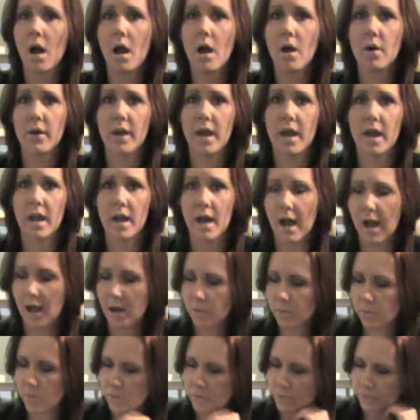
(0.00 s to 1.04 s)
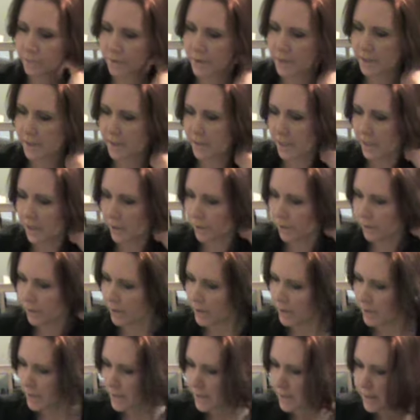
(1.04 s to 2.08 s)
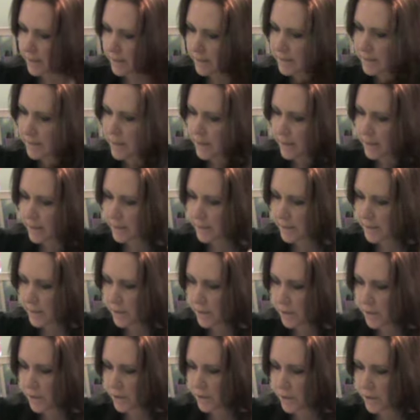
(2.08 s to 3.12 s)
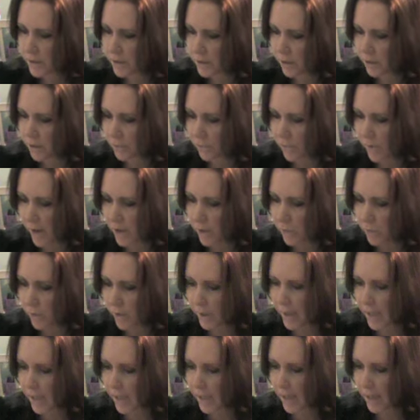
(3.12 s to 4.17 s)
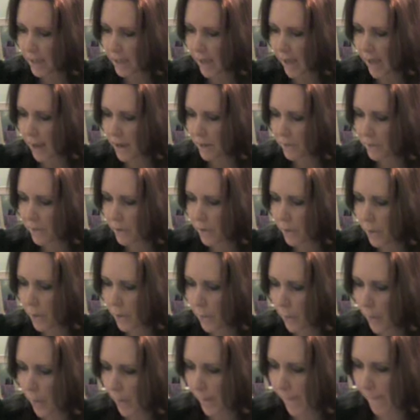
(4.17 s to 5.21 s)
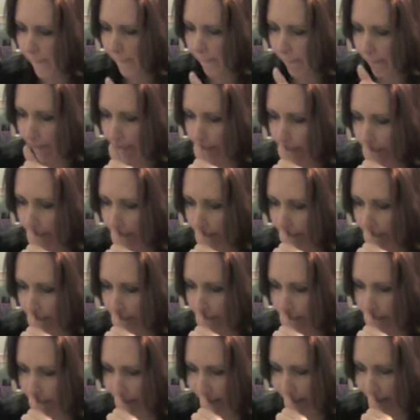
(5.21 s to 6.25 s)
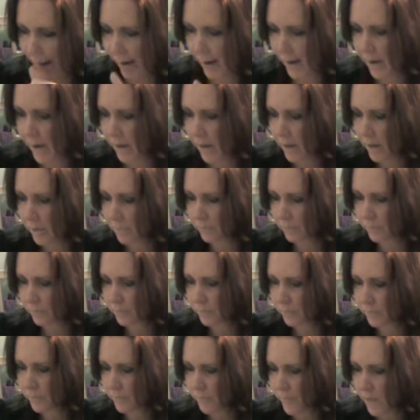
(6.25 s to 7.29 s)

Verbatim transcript: Okay, I will read the ingredients. It's certified organic aloe, um...